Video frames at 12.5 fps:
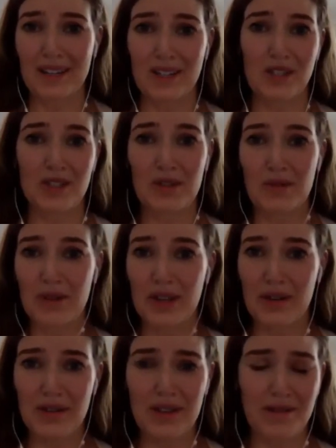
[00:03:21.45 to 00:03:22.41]

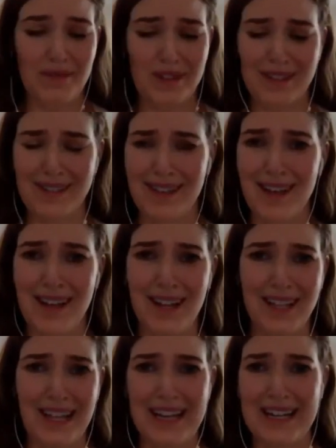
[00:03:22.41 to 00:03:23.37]
studio that was
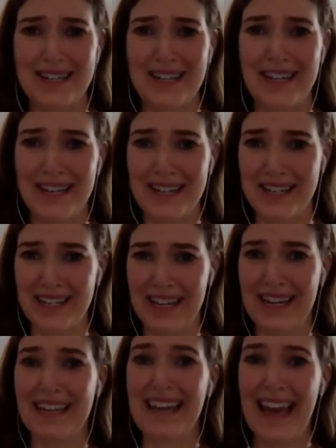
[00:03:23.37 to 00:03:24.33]
like dingy
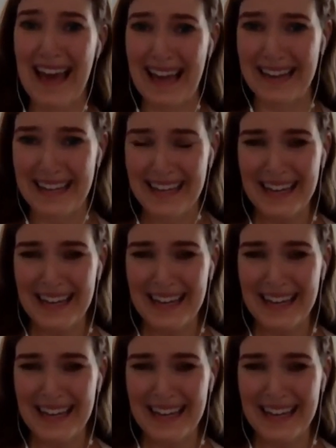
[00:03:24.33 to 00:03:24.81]
again